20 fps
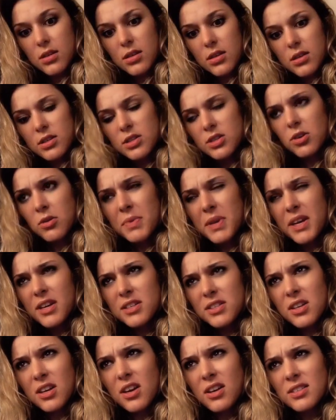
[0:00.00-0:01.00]
So because
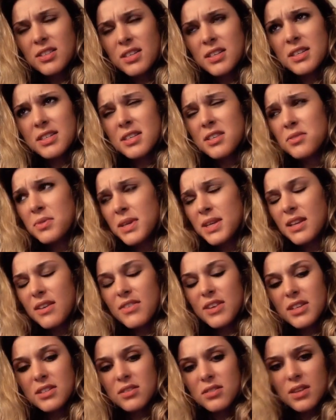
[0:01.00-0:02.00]
the content isn't
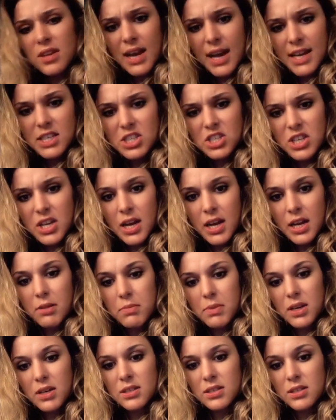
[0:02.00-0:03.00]
relevant to the hashtag,
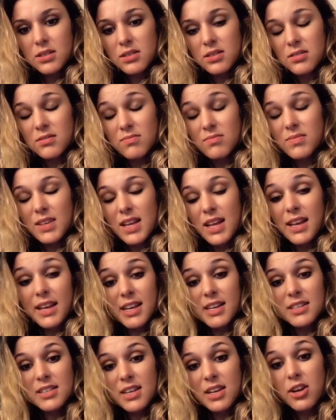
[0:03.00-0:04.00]
because it's, like I
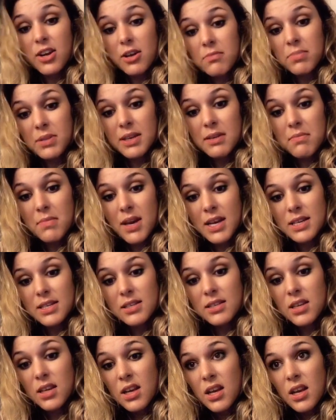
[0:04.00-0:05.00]
said, a complete mess,